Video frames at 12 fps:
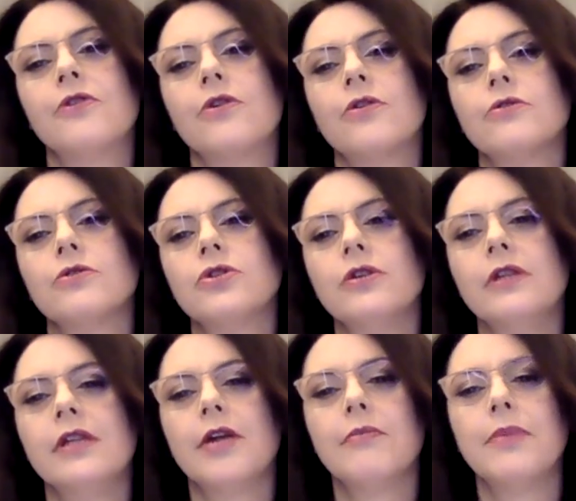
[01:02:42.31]
or
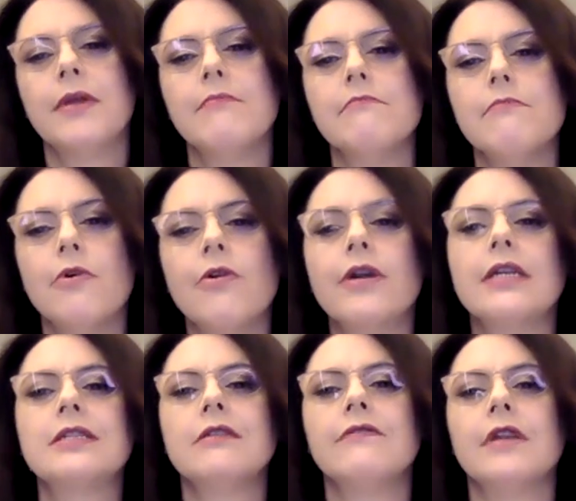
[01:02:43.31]
should there be more
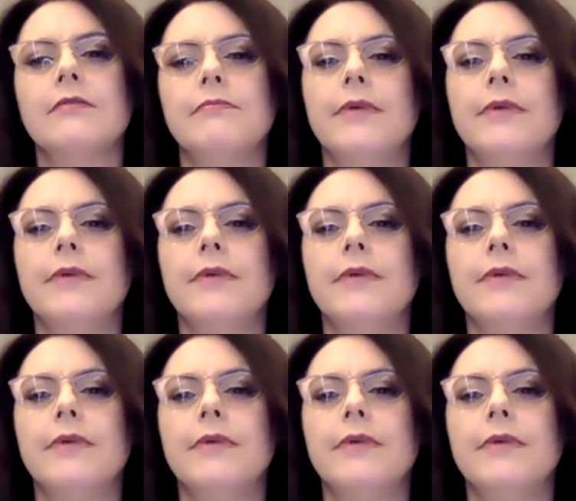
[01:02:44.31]
activity